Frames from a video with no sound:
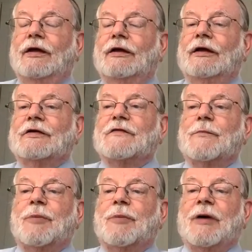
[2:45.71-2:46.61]
He is the
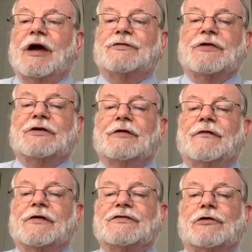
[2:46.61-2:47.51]
past president of
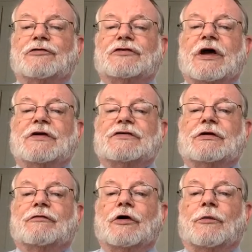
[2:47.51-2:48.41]
the Association
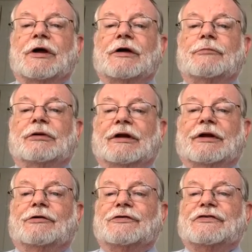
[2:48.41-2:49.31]
of Korean
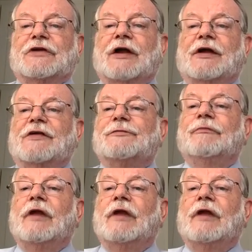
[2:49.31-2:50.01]
Political Studies.